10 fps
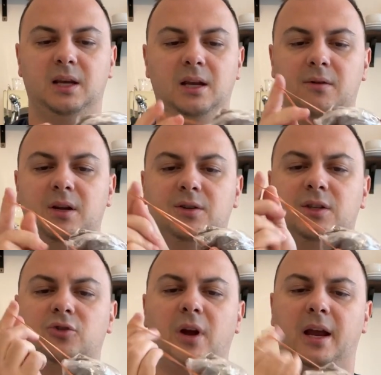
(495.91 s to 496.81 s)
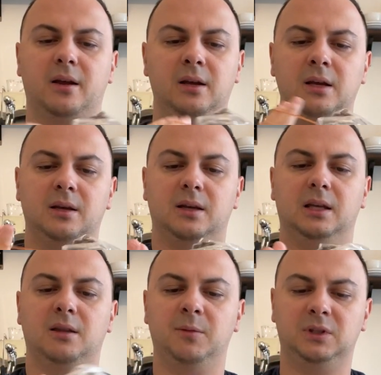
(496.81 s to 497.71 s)
And now here's the trick:
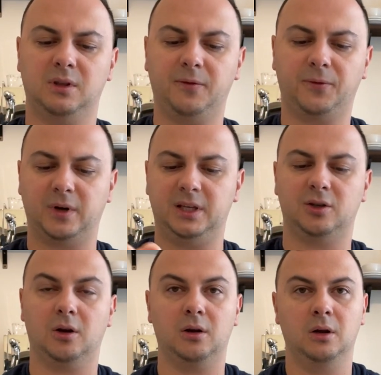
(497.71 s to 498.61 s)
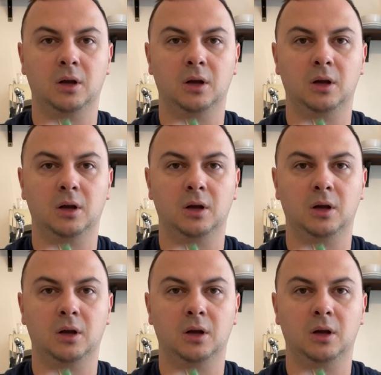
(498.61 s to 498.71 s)
get them into the freezer,